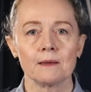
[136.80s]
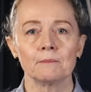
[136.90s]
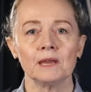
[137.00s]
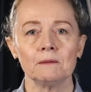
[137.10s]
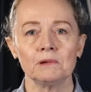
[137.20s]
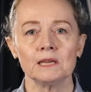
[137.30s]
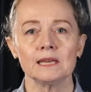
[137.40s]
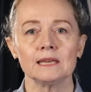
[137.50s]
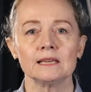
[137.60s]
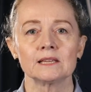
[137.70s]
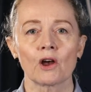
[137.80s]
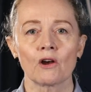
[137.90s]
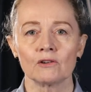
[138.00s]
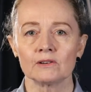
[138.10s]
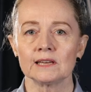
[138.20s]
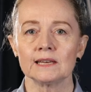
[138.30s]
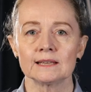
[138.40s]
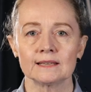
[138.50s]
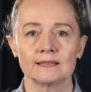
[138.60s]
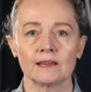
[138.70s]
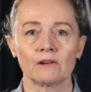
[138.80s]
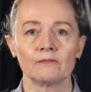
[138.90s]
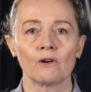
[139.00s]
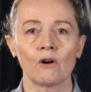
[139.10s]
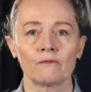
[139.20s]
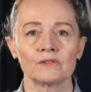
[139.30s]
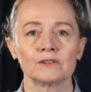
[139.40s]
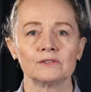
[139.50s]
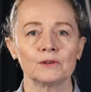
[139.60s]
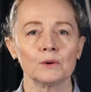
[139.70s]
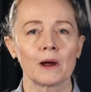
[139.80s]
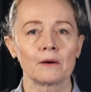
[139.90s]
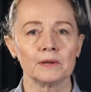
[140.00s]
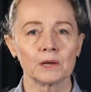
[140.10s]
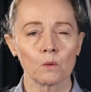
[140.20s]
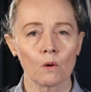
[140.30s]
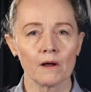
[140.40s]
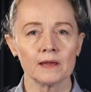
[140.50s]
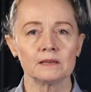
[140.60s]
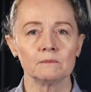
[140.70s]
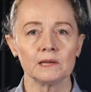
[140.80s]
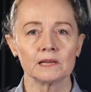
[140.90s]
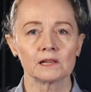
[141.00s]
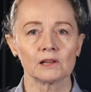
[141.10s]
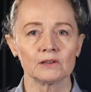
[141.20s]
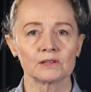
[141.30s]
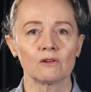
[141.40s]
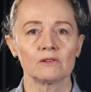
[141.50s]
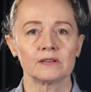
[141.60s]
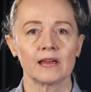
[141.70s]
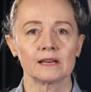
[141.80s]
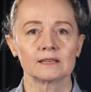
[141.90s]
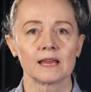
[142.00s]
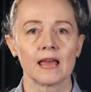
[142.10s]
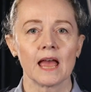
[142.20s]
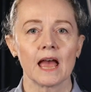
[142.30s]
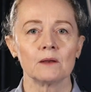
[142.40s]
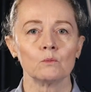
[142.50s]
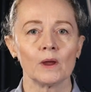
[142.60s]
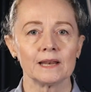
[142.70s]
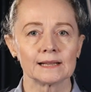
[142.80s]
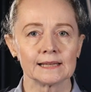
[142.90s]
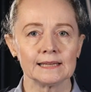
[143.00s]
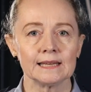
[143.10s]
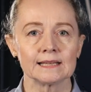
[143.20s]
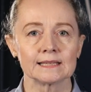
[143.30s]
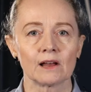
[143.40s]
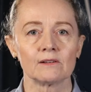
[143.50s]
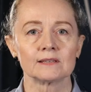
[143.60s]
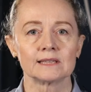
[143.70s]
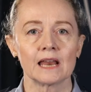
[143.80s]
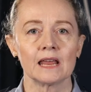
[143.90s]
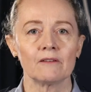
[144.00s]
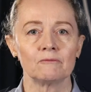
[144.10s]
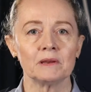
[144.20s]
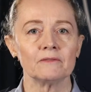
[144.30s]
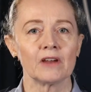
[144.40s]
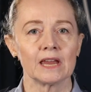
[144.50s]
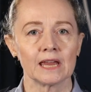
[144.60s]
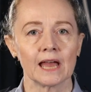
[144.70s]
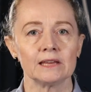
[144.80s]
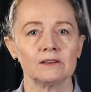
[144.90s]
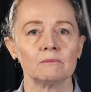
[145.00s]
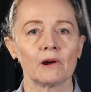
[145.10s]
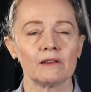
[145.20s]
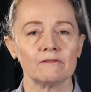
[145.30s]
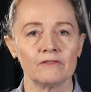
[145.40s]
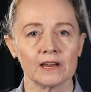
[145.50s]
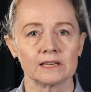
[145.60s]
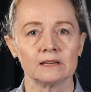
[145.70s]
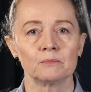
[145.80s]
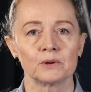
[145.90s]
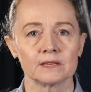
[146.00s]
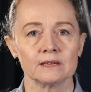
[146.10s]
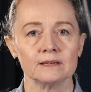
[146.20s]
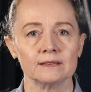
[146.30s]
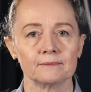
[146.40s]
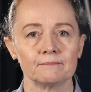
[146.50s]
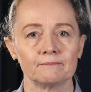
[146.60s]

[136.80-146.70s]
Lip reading: PPE is only necessary for officers who are required to be in close contact and when cleaning cells that have been vacated by infected prisoners.